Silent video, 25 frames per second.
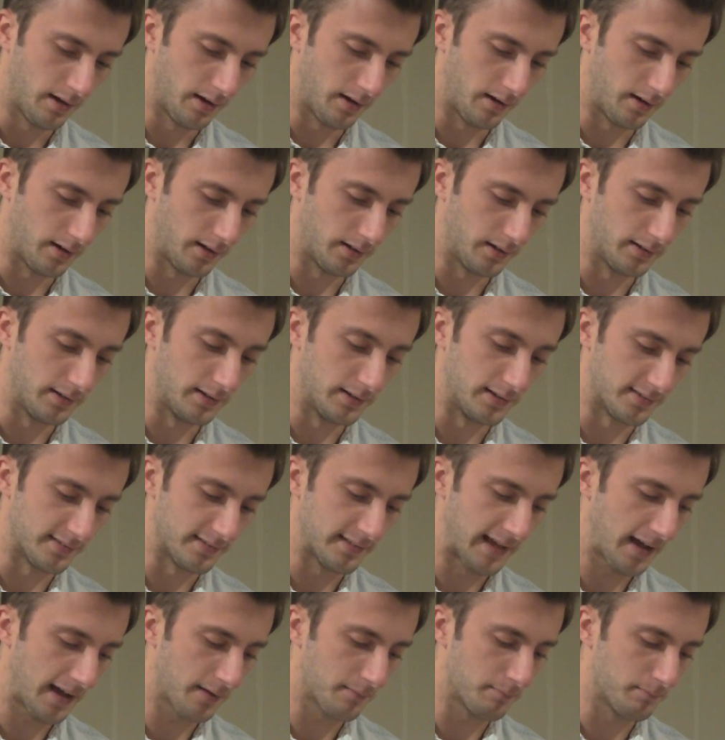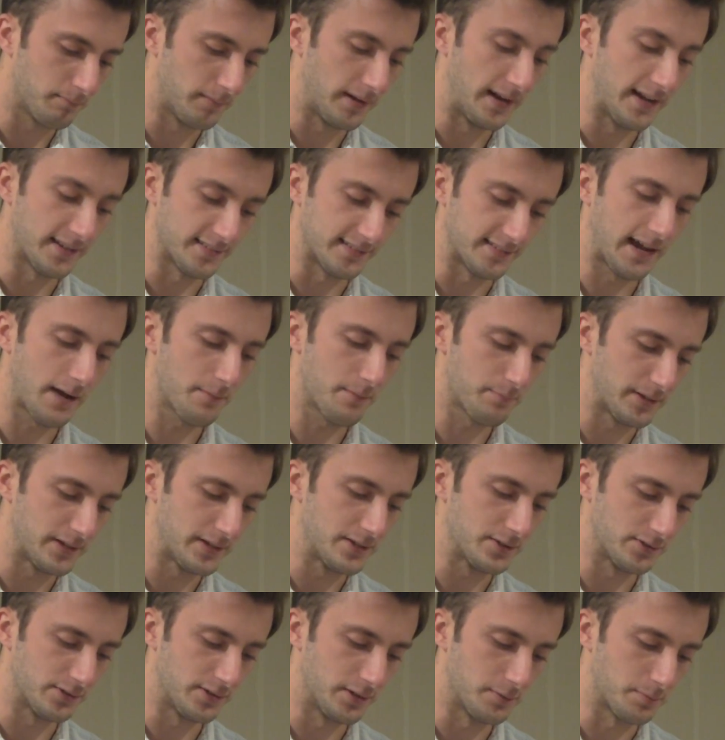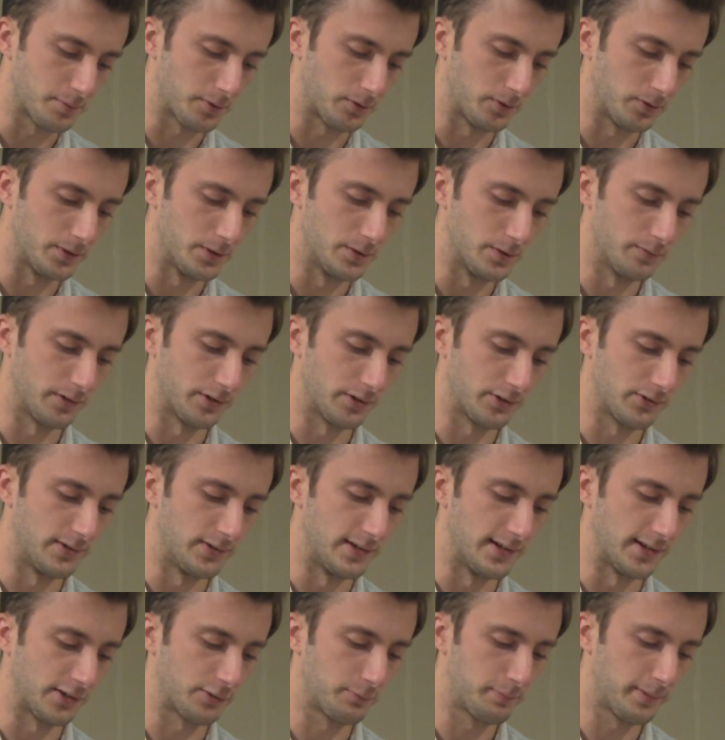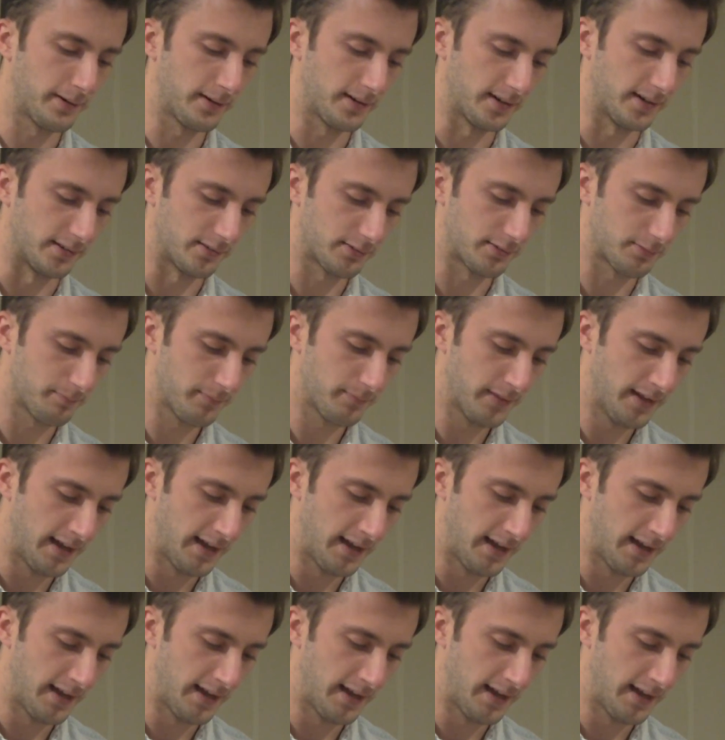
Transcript: It has not been your typical university experience,